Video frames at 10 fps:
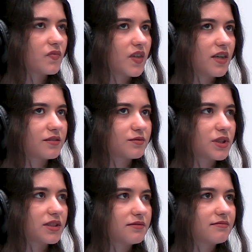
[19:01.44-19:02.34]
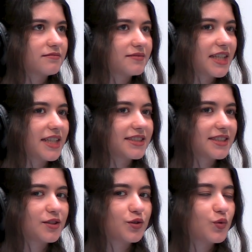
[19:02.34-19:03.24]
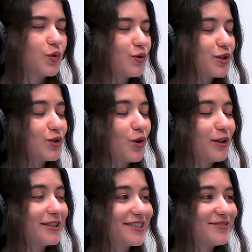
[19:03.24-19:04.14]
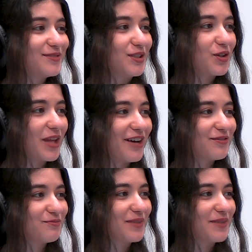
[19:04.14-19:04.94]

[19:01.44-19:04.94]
Yeah, well, I guess then you do what you're told. You don't have